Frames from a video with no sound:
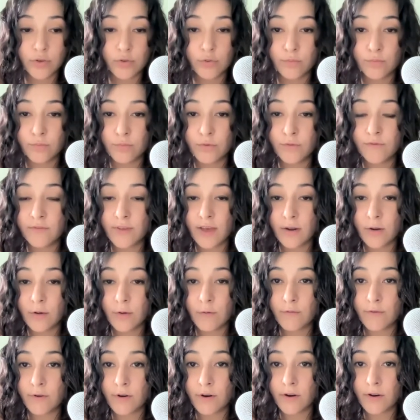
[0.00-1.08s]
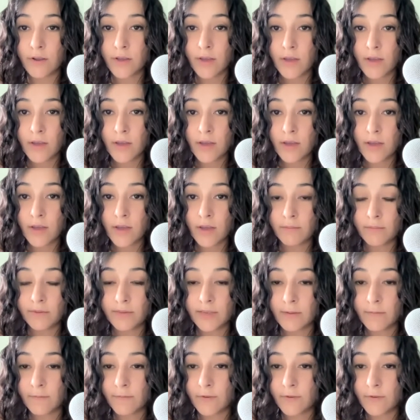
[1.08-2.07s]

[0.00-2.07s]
to move that over. Same